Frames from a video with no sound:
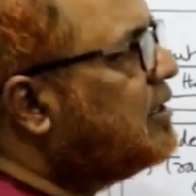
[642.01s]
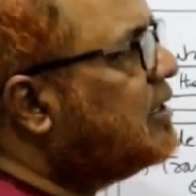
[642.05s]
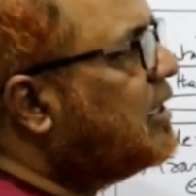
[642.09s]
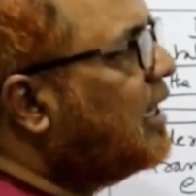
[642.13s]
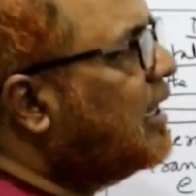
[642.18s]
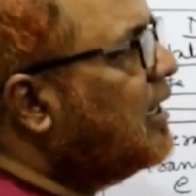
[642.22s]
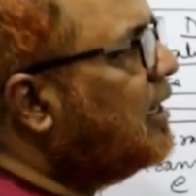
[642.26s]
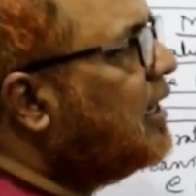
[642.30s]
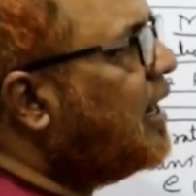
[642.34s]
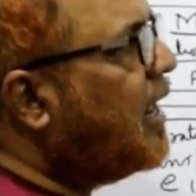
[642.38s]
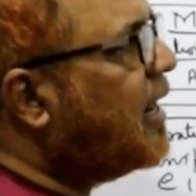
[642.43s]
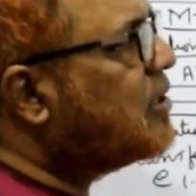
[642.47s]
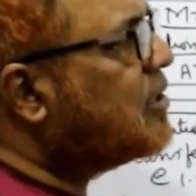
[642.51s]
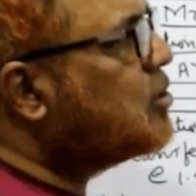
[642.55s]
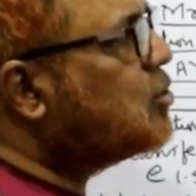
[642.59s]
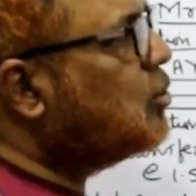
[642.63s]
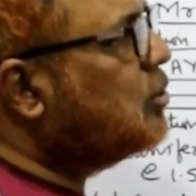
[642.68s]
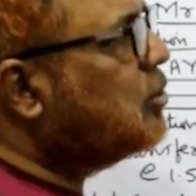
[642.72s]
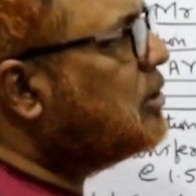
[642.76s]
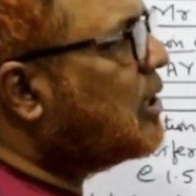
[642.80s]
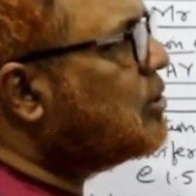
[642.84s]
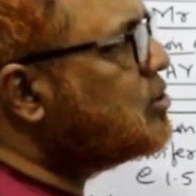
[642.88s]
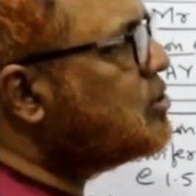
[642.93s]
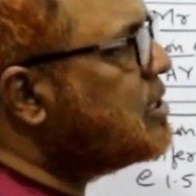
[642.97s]
10 lakh
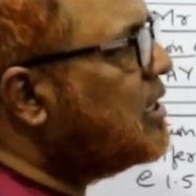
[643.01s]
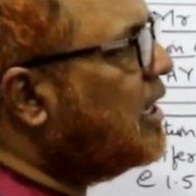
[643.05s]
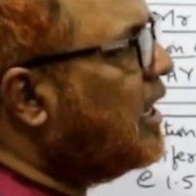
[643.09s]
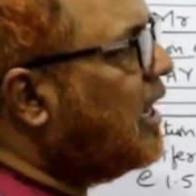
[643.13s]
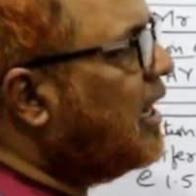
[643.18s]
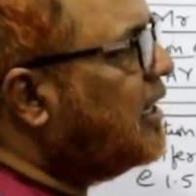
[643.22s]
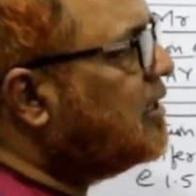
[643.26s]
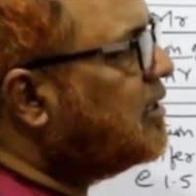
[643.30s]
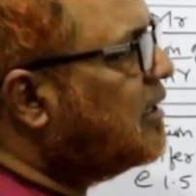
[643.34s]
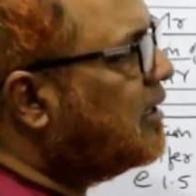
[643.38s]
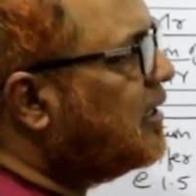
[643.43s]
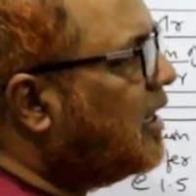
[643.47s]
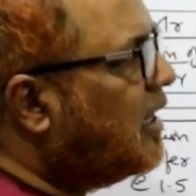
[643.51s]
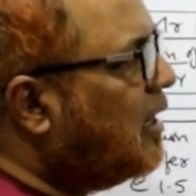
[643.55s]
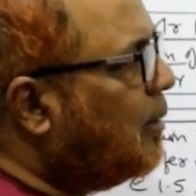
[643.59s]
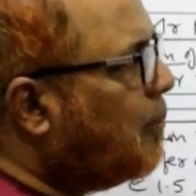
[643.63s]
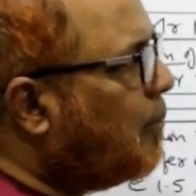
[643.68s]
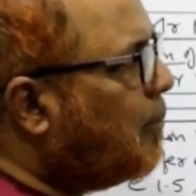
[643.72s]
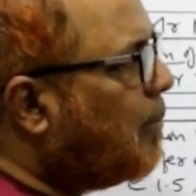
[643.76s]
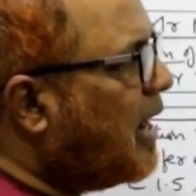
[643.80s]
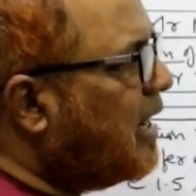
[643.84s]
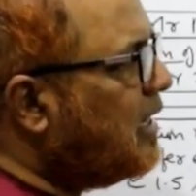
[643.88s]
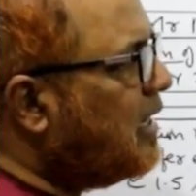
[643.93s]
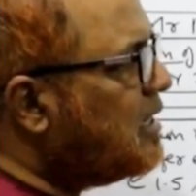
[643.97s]
2800
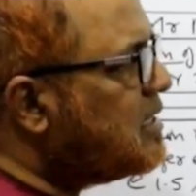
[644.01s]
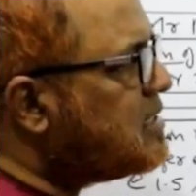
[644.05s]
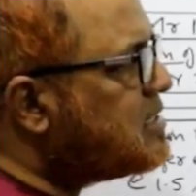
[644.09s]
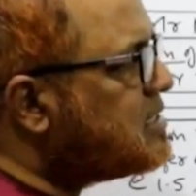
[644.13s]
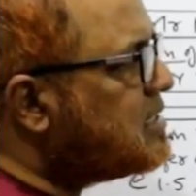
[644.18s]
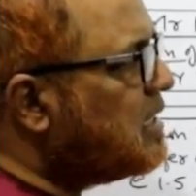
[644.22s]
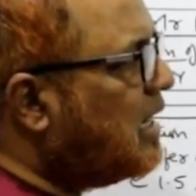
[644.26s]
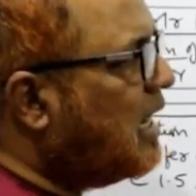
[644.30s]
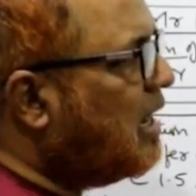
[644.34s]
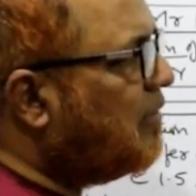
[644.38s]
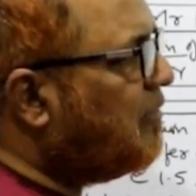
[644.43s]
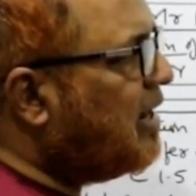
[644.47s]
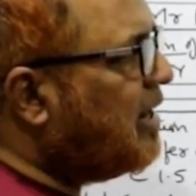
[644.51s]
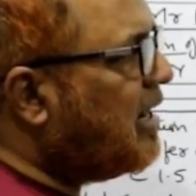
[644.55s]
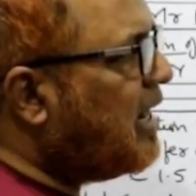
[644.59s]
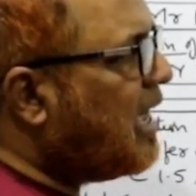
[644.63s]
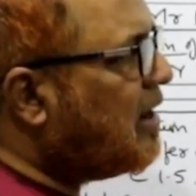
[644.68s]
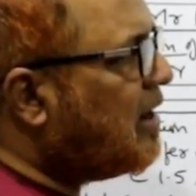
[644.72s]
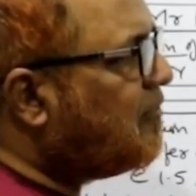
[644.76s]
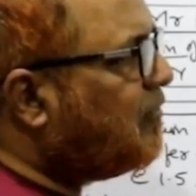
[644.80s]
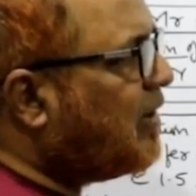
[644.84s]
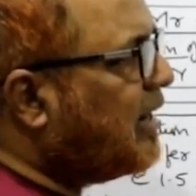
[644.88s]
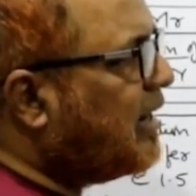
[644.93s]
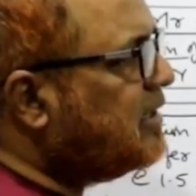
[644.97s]
minus 11
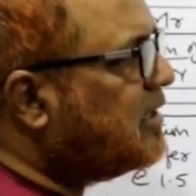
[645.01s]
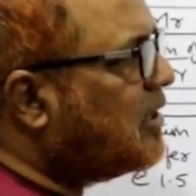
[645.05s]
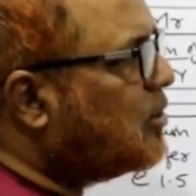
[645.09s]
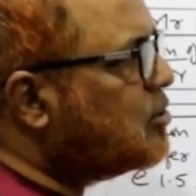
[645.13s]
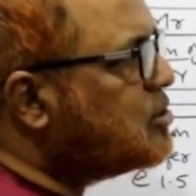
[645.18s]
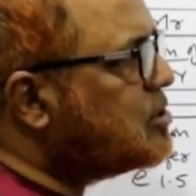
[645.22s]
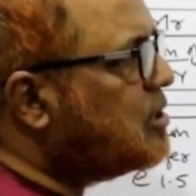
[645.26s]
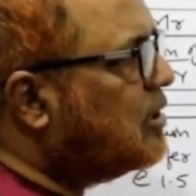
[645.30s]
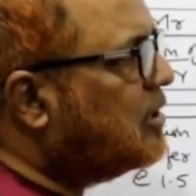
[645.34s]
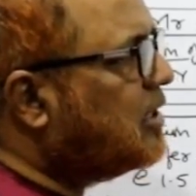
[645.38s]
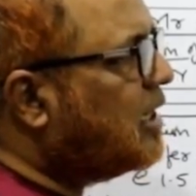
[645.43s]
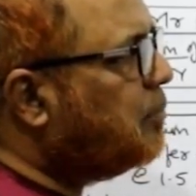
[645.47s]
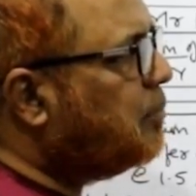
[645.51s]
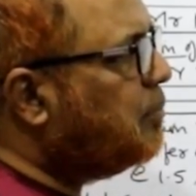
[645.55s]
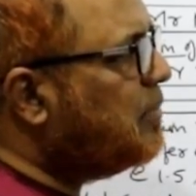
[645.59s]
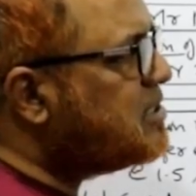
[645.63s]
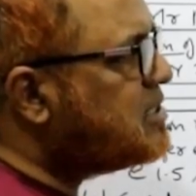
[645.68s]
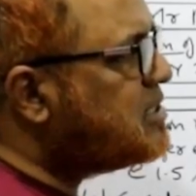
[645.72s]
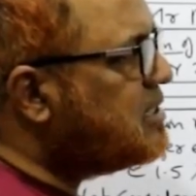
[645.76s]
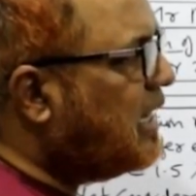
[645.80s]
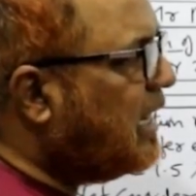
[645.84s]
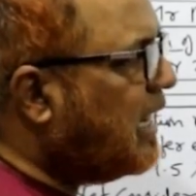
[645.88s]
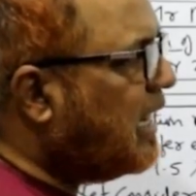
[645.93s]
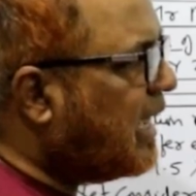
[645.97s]
lakh 5000 that
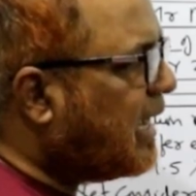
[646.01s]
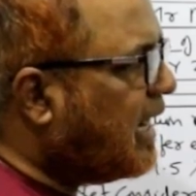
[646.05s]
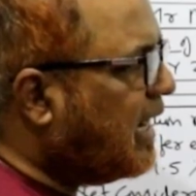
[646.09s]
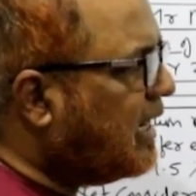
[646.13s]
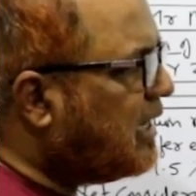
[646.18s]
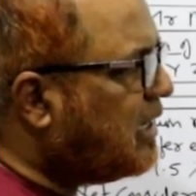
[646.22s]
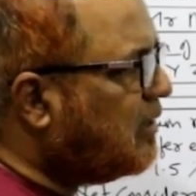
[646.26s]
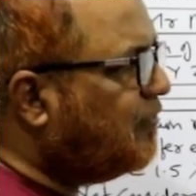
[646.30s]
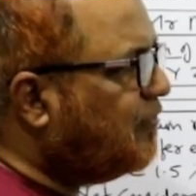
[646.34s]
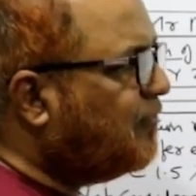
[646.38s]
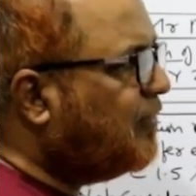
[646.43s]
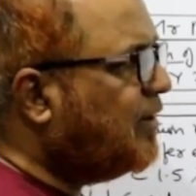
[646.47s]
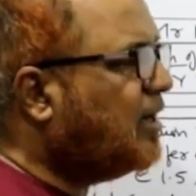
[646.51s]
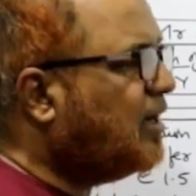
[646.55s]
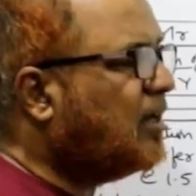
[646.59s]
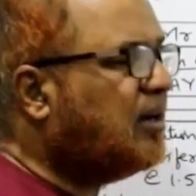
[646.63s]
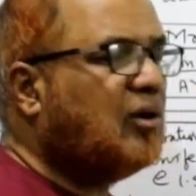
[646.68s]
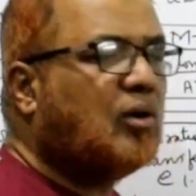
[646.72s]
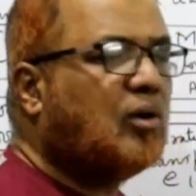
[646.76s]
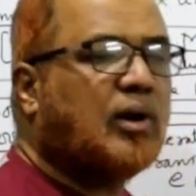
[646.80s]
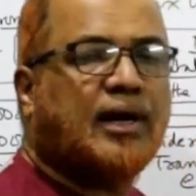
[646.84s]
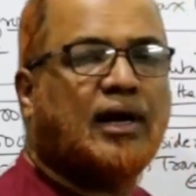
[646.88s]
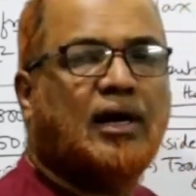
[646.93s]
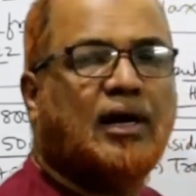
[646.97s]
means negative figure
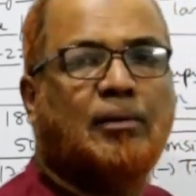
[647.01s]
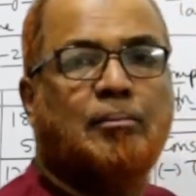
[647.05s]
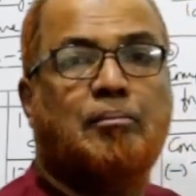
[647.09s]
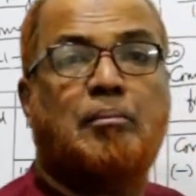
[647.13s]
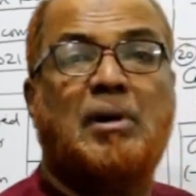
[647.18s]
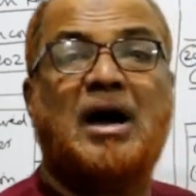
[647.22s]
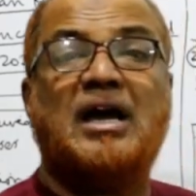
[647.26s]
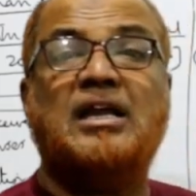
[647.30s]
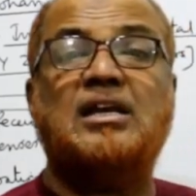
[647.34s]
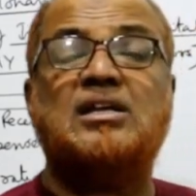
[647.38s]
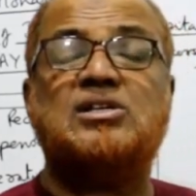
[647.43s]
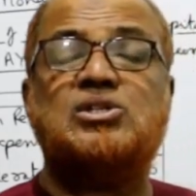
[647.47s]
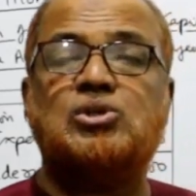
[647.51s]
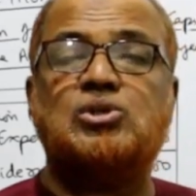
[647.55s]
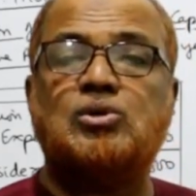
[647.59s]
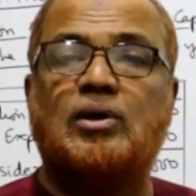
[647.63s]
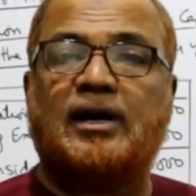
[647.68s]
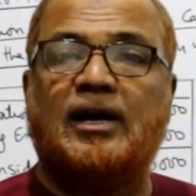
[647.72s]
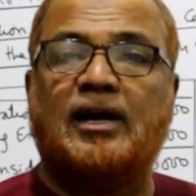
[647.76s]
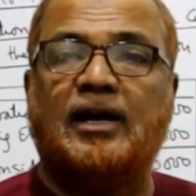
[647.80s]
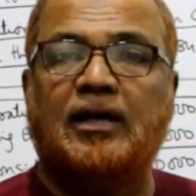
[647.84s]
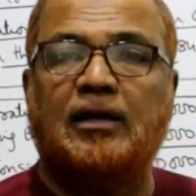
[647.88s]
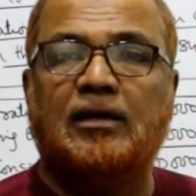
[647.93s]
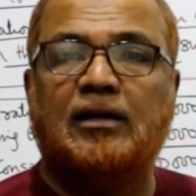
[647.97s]
you are getting minus you
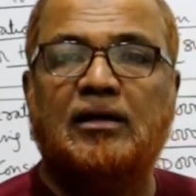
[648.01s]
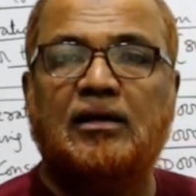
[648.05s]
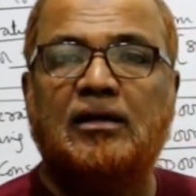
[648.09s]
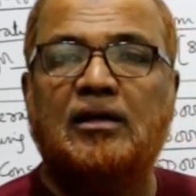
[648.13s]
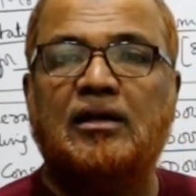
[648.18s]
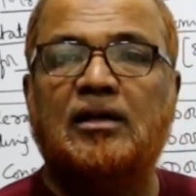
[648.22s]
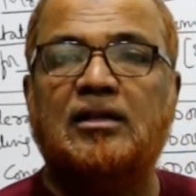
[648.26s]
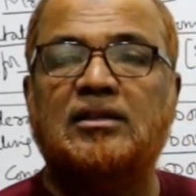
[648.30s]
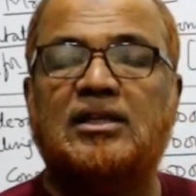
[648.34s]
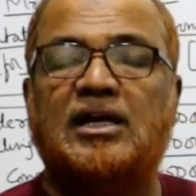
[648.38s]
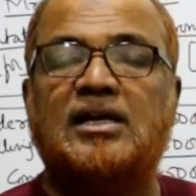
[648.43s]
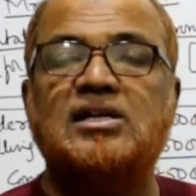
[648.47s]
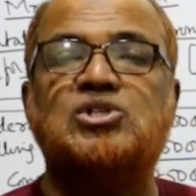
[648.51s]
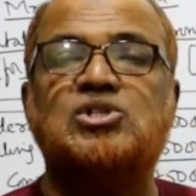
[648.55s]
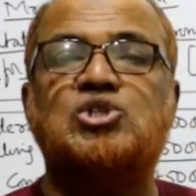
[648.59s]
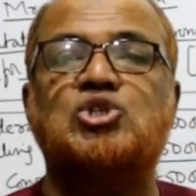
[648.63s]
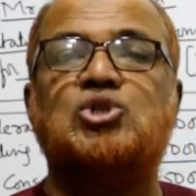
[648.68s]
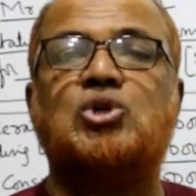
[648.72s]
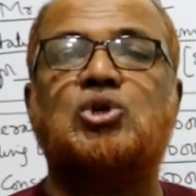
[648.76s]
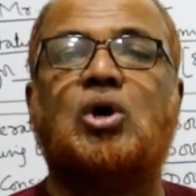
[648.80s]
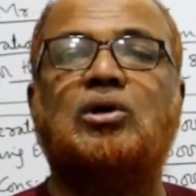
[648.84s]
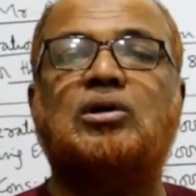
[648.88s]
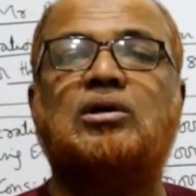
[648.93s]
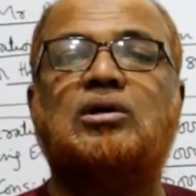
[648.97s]
are getting that is
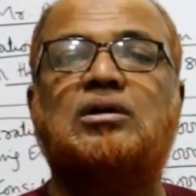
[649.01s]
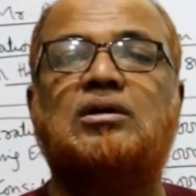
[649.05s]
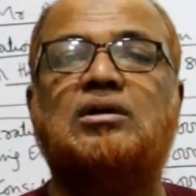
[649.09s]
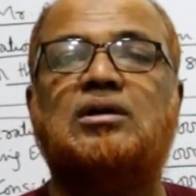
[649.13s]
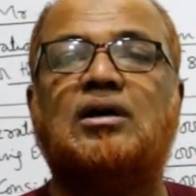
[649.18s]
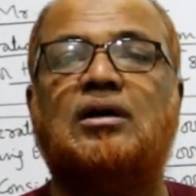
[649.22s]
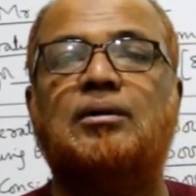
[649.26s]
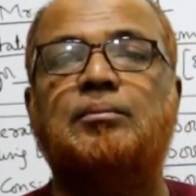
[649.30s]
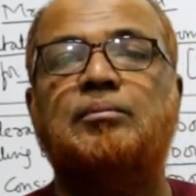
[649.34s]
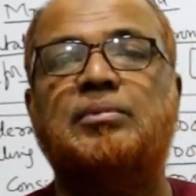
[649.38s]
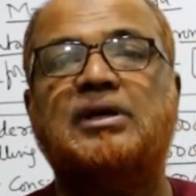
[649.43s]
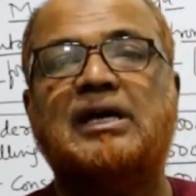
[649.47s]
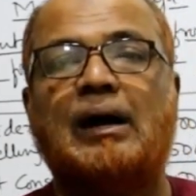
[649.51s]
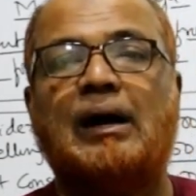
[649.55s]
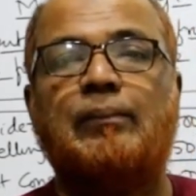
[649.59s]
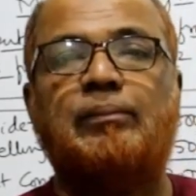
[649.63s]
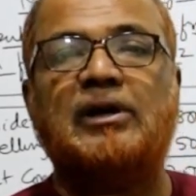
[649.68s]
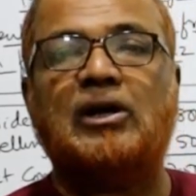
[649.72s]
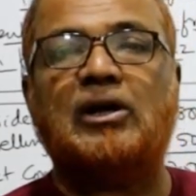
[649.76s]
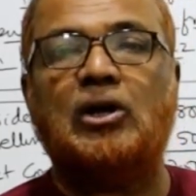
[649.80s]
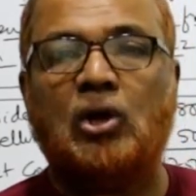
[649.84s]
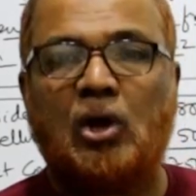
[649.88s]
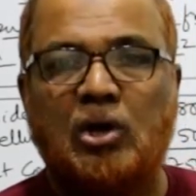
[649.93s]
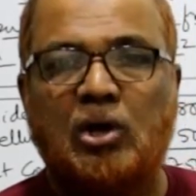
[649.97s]
short-term
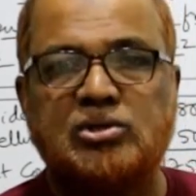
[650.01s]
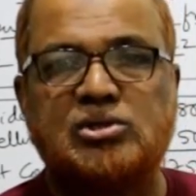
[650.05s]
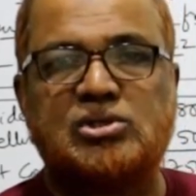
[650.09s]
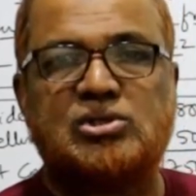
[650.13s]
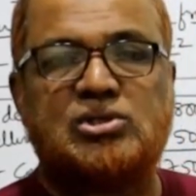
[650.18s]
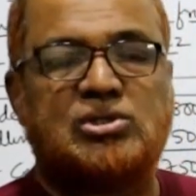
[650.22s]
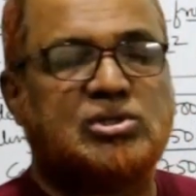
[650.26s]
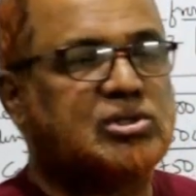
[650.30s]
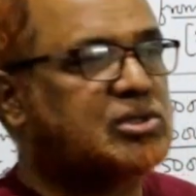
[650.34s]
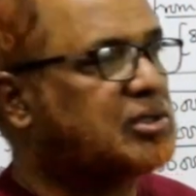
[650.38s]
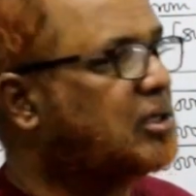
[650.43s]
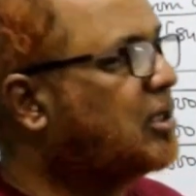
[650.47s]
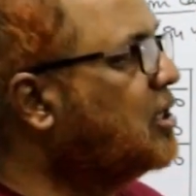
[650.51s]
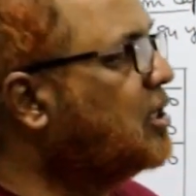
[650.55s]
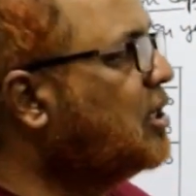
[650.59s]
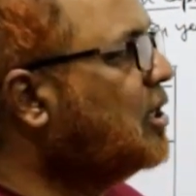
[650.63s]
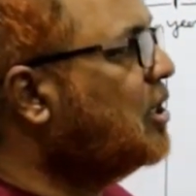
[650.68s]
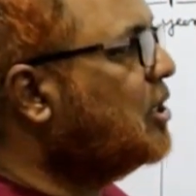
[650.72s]
capital loss.